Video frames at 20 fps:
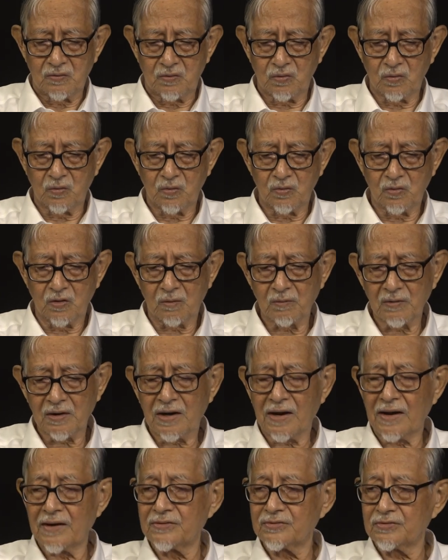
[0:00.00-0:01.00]
to
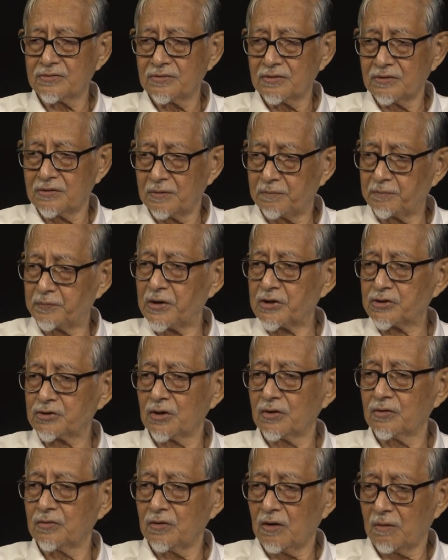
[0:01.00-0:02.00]
normalize
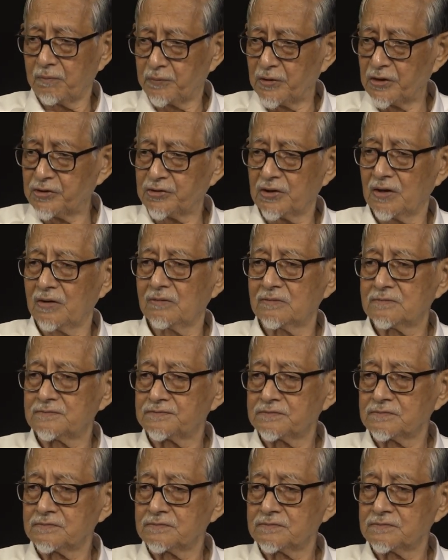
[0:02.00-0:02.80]
repression, oppression,